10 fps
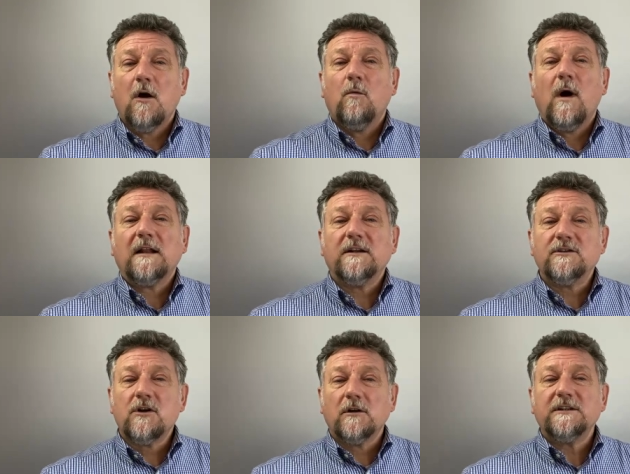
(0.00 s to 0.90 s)
while the
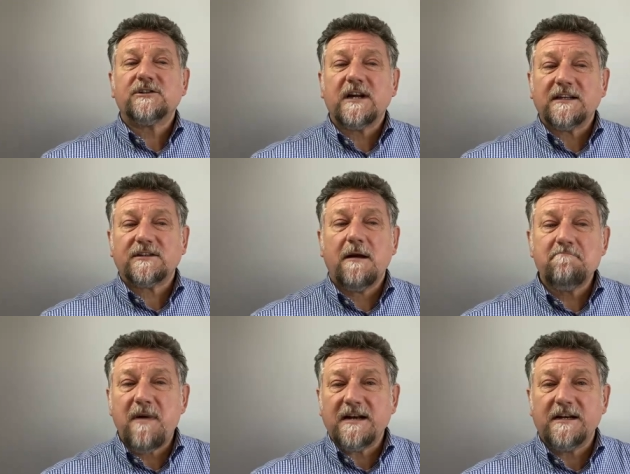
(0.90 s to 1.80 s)
knowledge gets
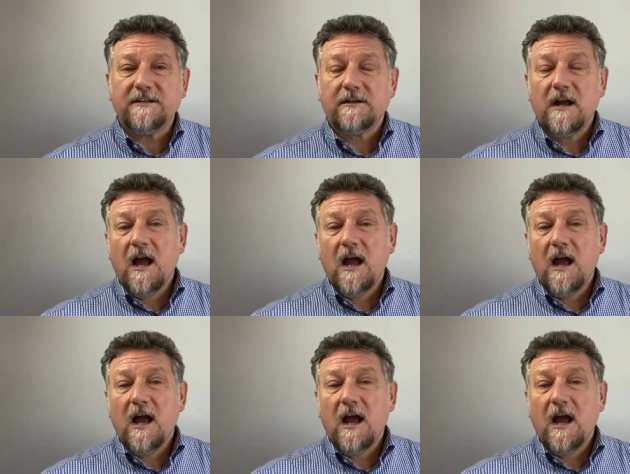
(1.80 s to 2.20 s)
embedded.